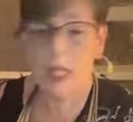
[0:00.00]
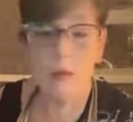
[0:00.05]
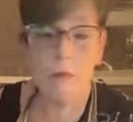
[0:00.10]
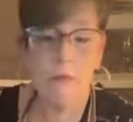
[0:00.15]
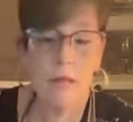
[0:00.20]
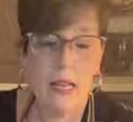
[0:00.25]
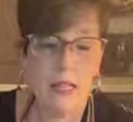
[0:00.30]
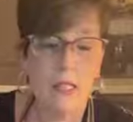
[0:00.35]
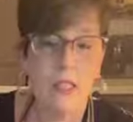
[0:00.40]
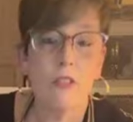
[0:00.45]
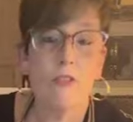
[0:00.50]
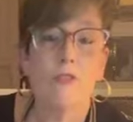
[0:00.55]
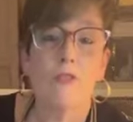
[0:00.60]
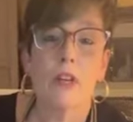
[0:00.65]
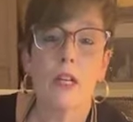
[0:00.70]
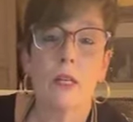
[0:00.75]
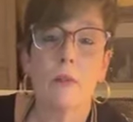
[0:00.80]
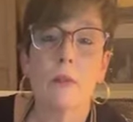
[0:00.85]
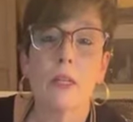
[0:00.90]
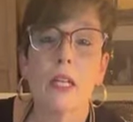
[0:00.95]
Got a mess in
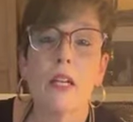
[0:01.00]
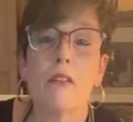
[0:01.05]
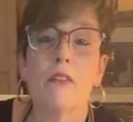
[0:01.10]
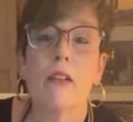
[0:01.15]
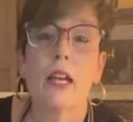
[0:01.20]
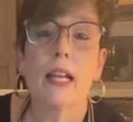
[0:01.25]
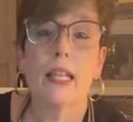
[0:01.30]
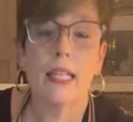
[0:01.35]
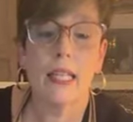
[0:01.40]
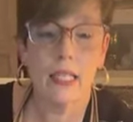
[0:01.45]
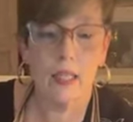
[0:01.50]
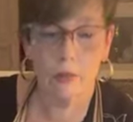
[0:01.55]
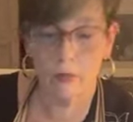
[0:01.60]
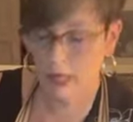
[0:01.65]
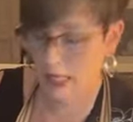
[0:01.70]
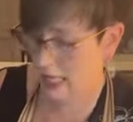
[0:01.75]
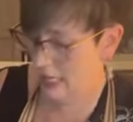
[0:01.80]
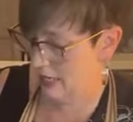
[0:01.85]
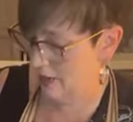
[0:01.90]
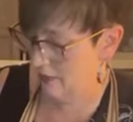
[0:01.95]
front of me already.
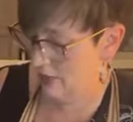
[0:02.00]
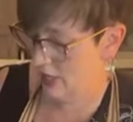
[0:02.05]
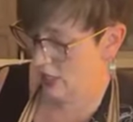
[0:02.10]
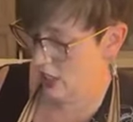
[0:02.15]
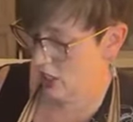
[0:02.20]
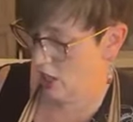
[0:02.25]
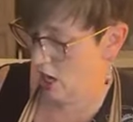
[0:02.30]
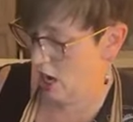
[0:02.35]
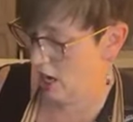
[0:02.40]
We didn't even